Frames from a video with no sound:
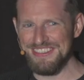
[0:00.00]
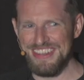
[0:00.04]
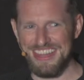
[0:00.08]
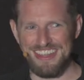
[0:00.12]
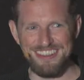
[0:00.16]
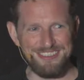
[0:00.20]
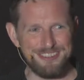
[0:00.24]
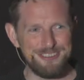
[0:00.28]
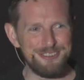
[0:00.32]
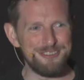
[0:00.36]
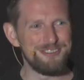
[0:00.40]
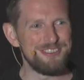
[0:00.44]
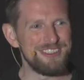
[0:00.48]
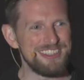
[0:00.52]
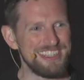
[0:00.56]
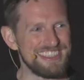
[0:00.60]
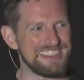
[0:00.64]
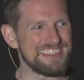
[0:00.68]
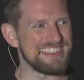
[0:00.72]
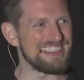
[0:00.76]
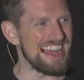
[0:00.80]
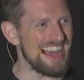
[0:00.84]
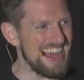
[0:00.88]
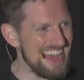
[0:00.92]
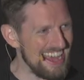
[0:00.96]
How cool
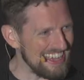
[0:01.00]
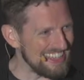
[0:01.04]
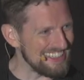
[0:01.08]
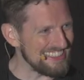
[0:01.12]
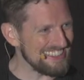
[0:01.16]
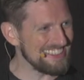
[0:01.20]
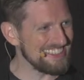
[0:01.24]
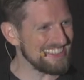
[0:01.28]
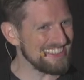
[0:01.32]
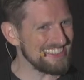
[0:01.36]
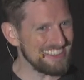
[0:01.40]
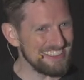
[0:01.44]
is that?